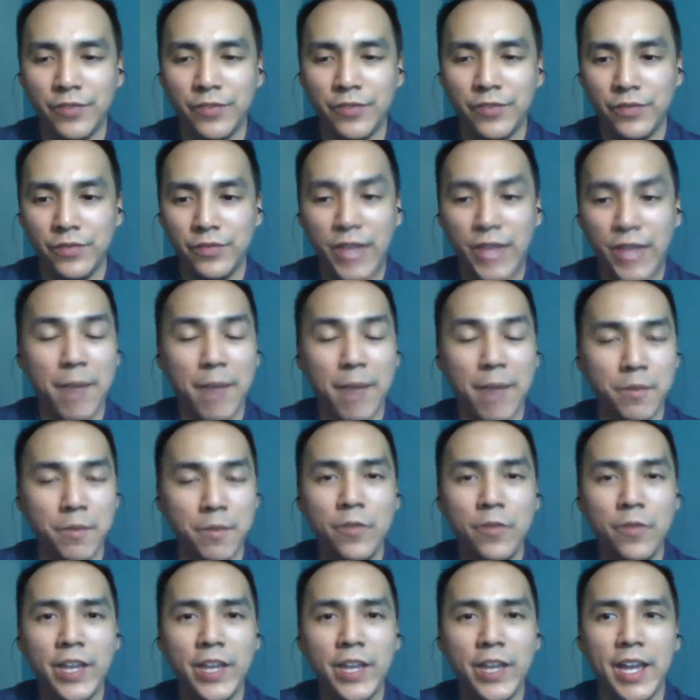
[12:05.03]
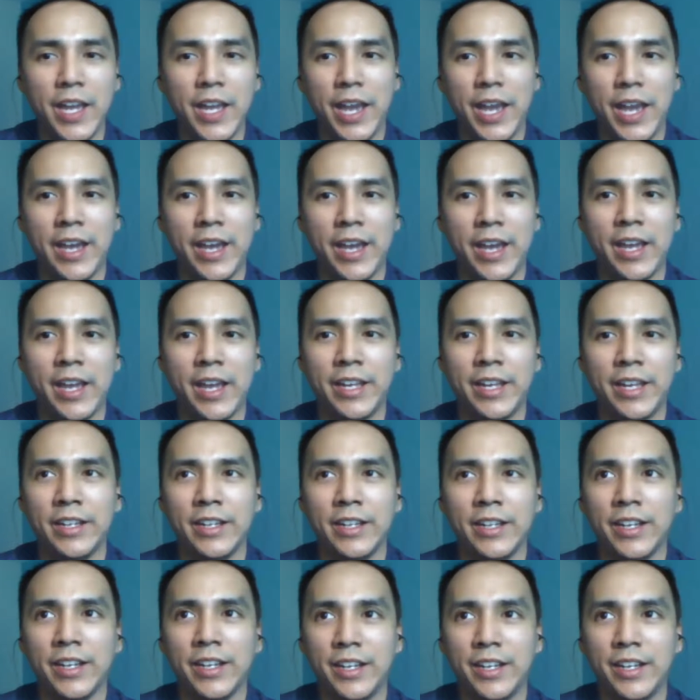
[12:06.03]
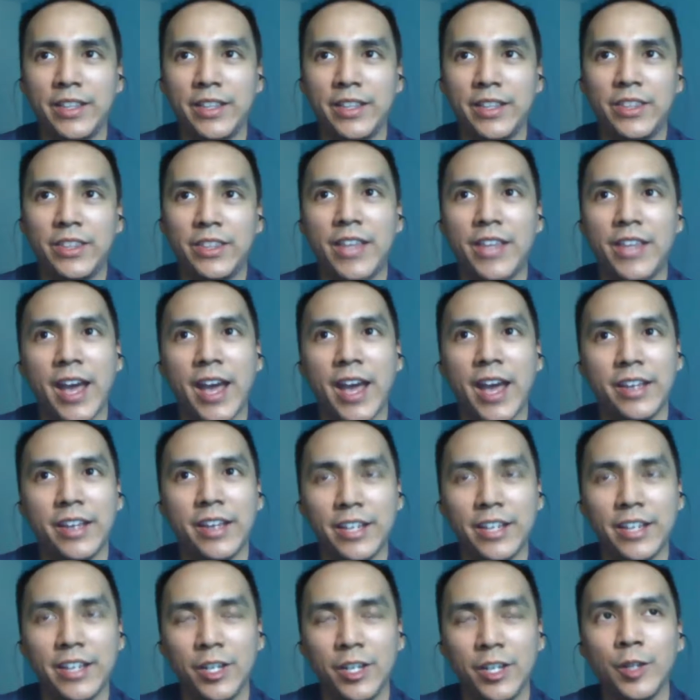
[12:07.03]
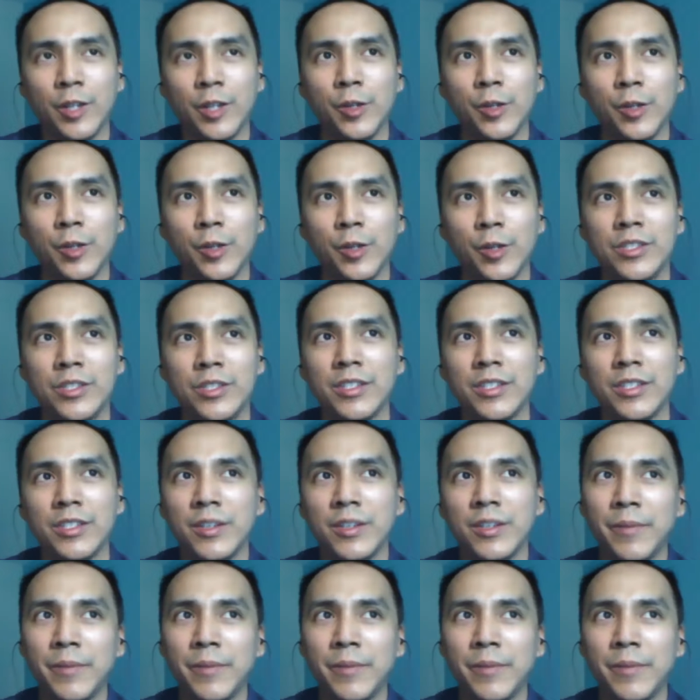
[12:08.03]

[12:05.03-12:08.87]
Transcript: that movie, and that includes